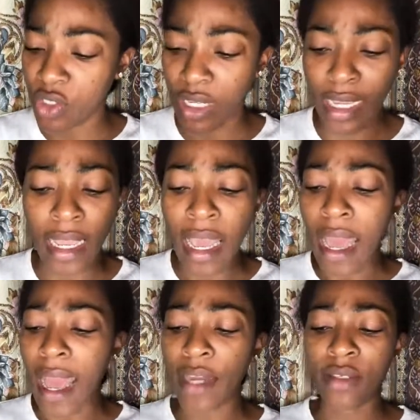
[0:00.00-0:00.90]
She was like,
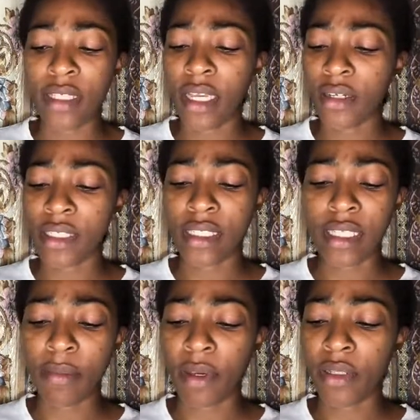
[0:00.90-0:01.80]
I don't see how this is
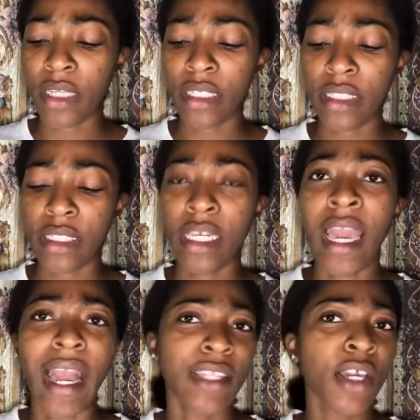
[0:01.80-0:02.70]
about Nengi.
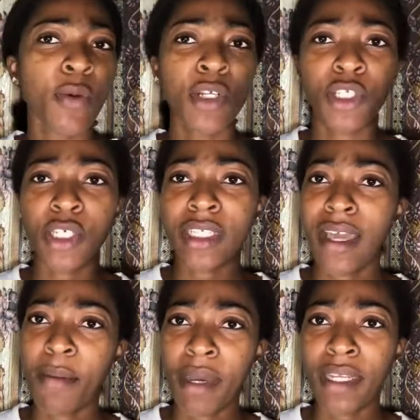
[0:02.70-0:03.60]
I thought it was just
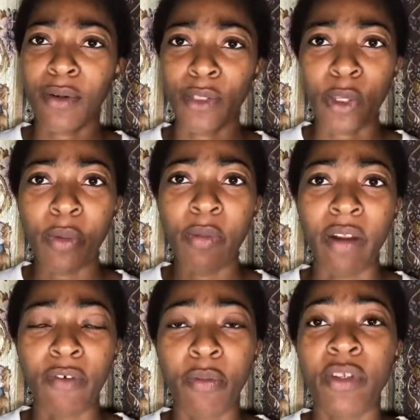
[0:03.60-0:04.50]
karma that was coming
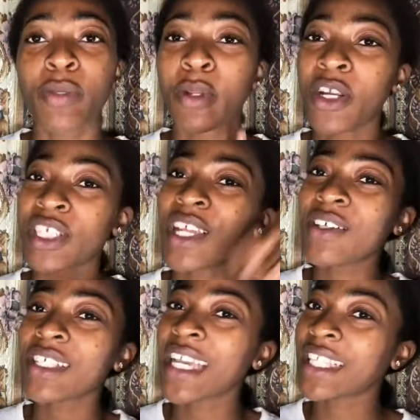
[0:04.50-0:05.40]
back for Prince, because she
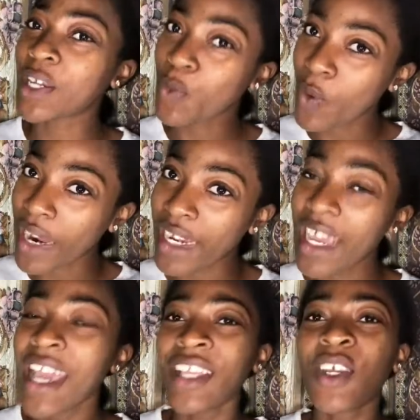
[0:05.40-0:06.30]
now cited when,
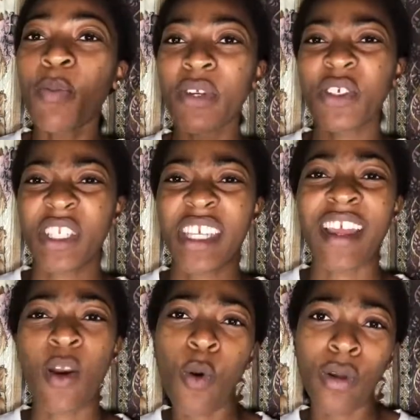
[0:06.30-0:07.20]
Prince was saying
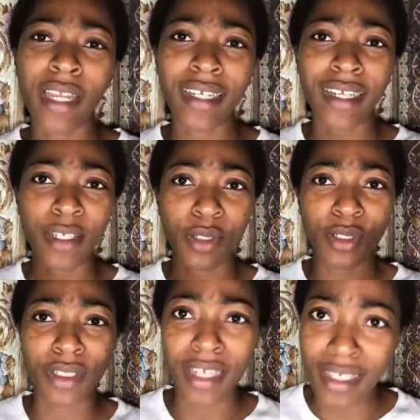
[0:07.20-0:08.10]
that, that the clash was
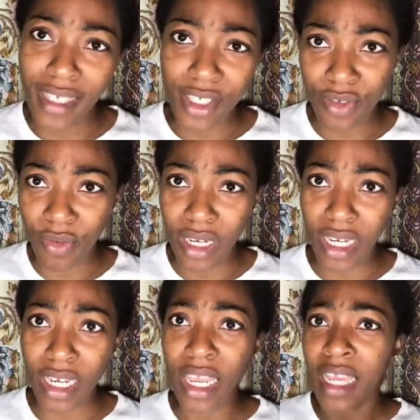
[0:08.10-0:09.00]

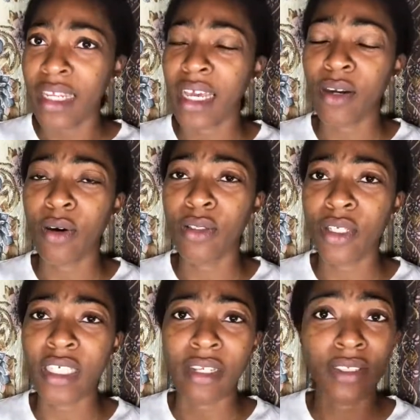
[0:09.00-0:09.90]
unnecessary, that
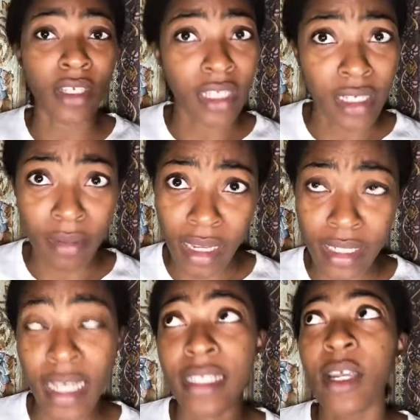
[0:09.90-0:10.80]
Ozo didn't have shout at him like
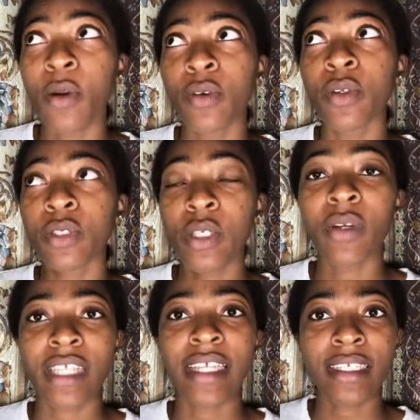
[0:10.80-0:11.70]
that. Now, Lucy
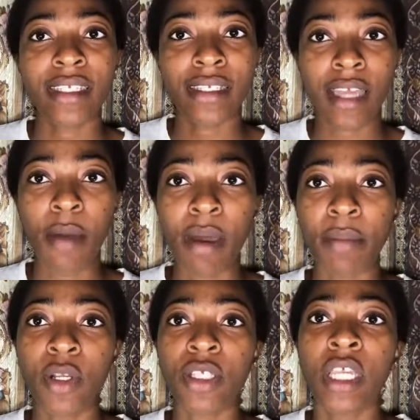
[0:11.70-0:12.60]
was like, this is karma,
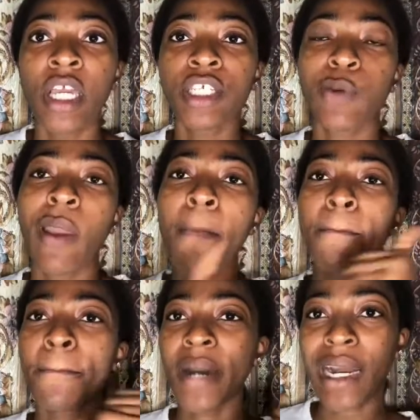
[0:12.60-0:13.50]
because she
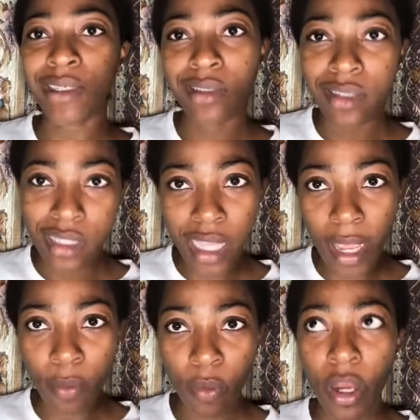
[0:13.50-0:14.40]
went back to the
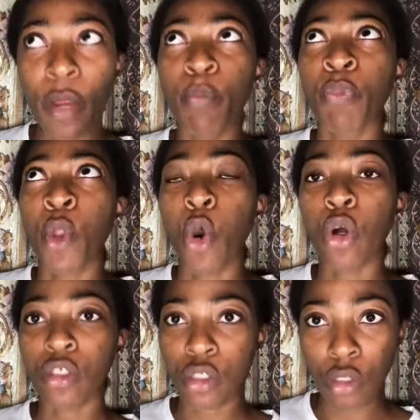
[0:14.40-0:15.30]
time where
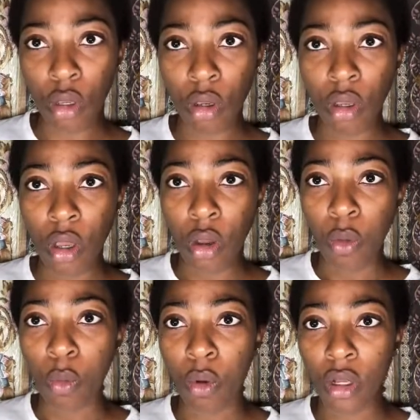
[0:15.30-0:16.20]
Ozo
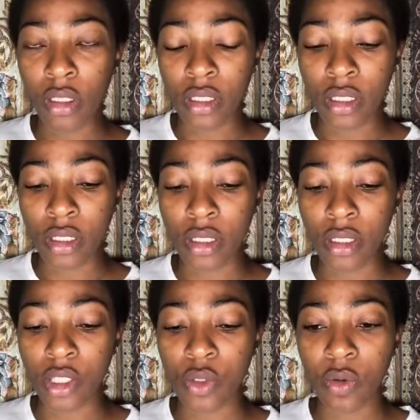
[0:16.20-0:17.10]
was
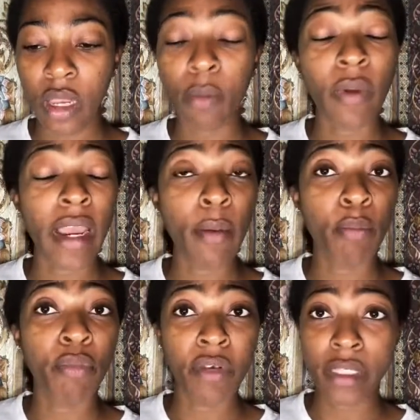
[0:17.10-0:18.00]
where
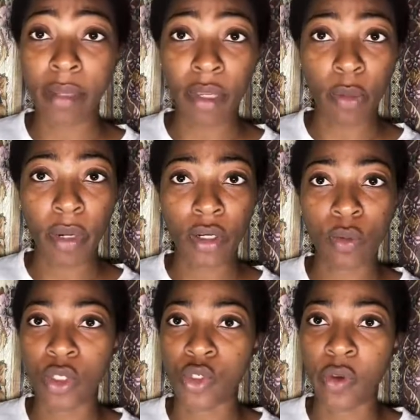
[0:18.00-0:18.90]
Prince, I beg your pardon,
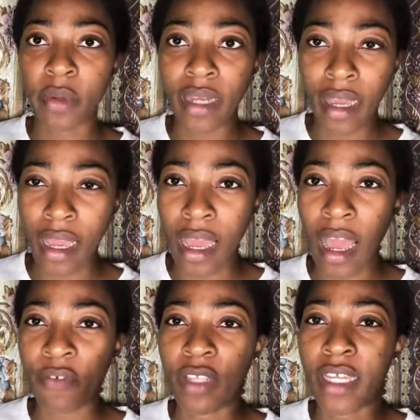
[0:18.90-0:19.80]
was screaming at her
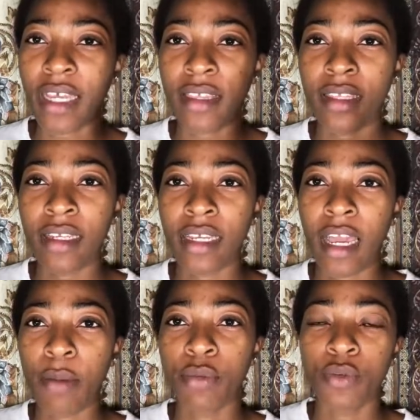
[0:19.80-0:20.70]
after that thing that
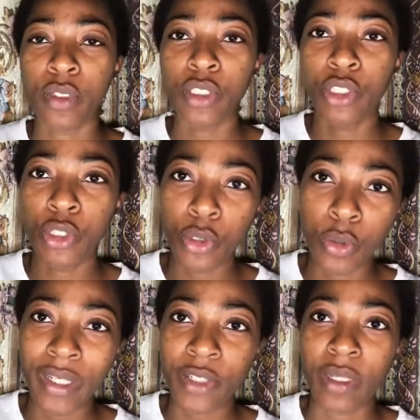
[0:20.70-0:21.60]
happened with Neo
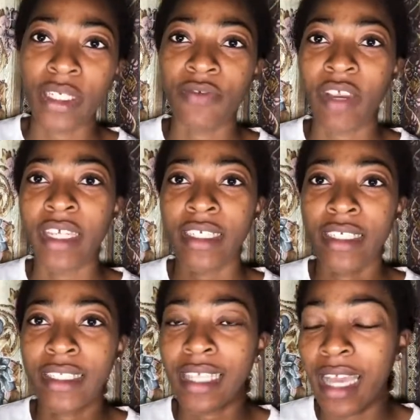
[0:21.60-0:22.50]
when they were dividing
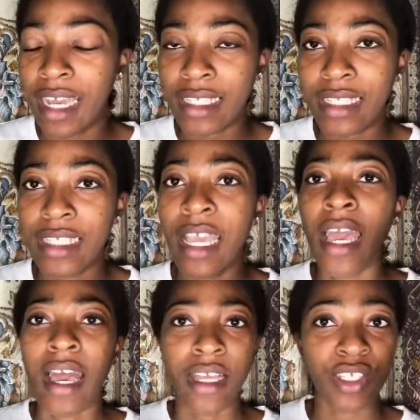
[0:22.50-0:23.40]
the tasks
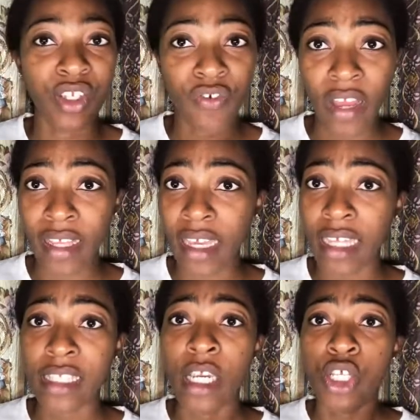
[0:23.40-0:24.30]
and stuff like
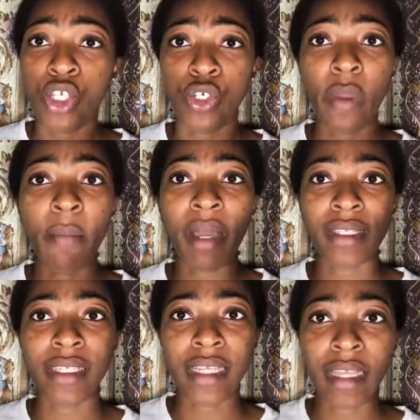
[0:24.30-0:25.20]
that. So she went
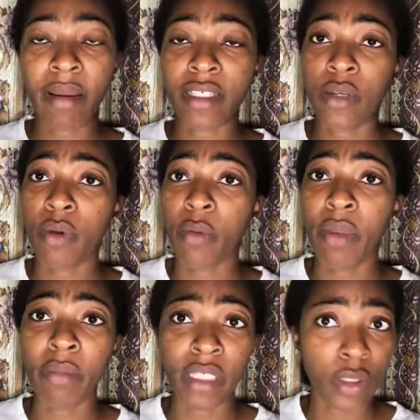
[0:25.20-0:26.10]
back to that time and said, well,
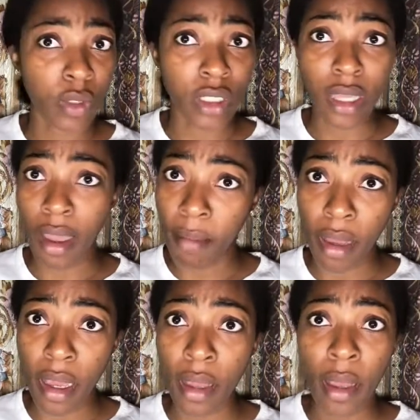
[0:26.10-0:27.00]
maybe this was
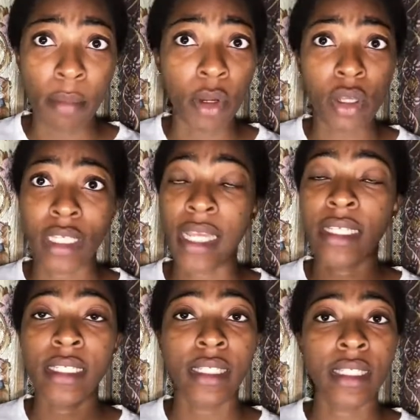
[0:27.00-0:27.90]
karma, because I
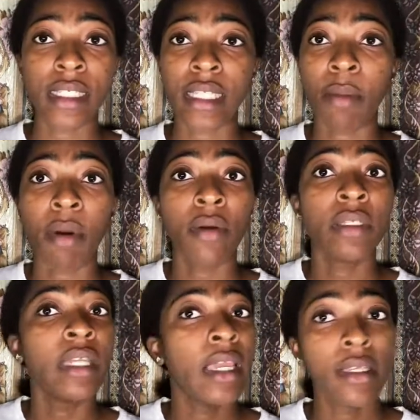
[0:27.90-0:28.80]
didn't see it about
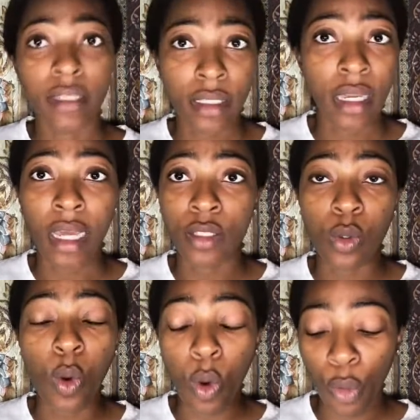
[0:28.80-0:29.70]
Nengi at
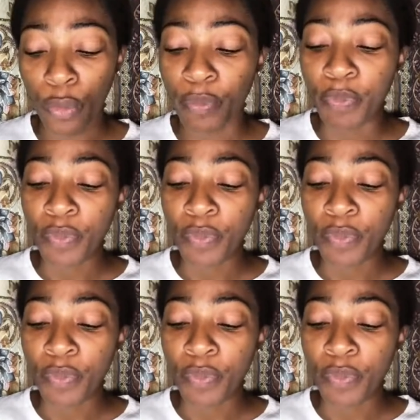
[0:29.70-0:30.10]
all.